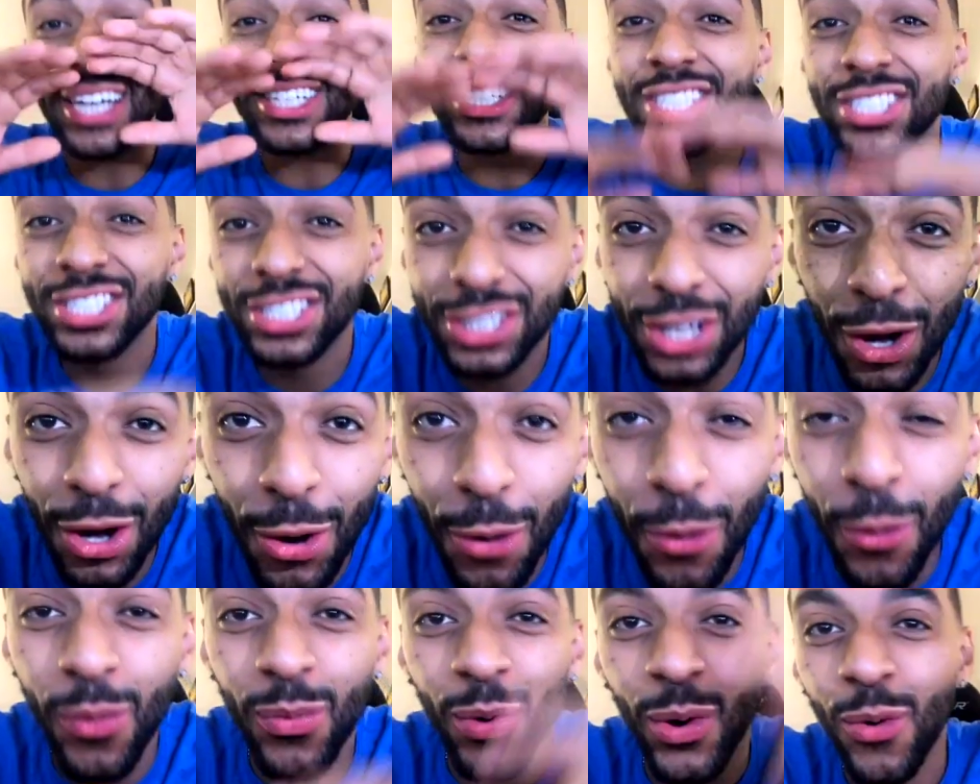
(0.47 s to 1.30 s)

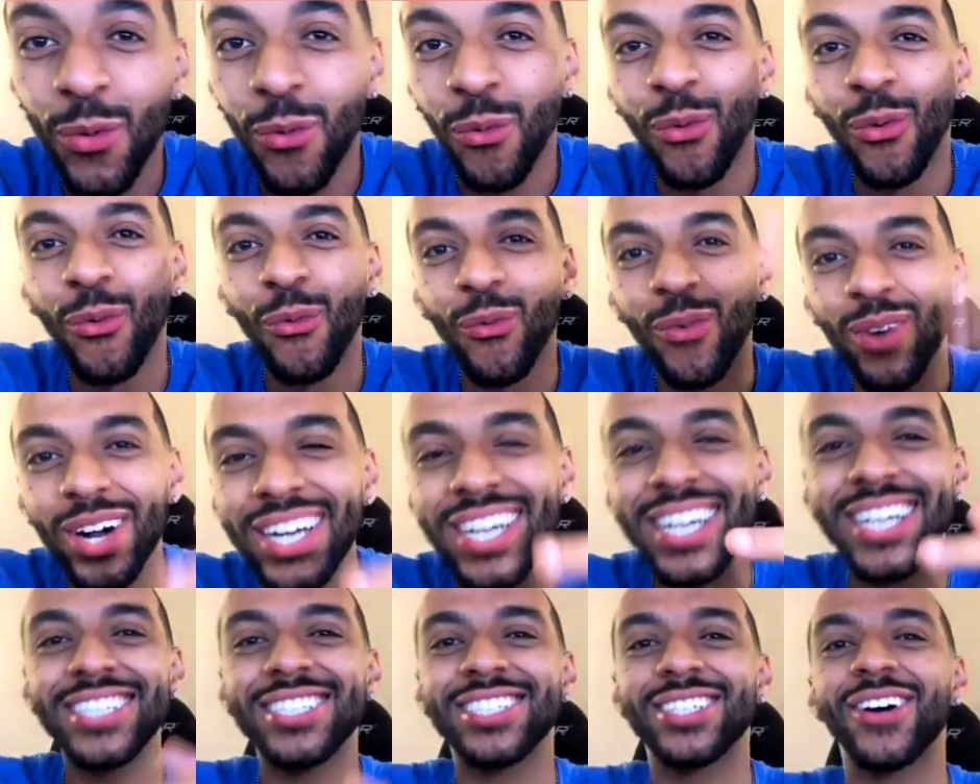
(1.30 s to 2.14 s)
So, what
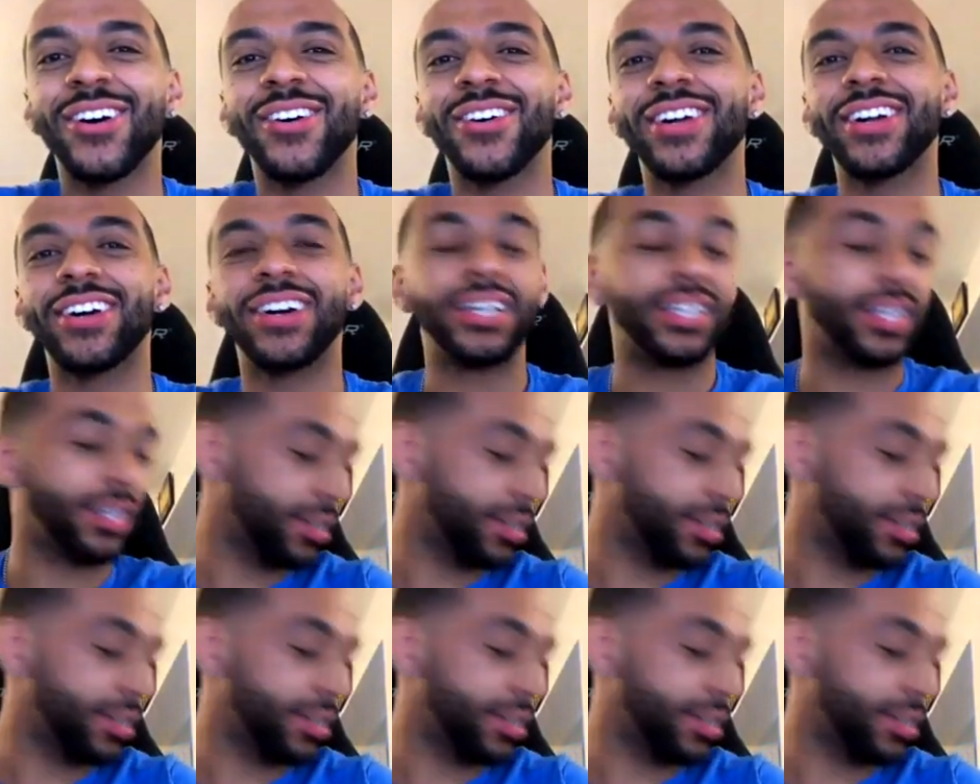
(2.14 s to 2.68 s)
is going on?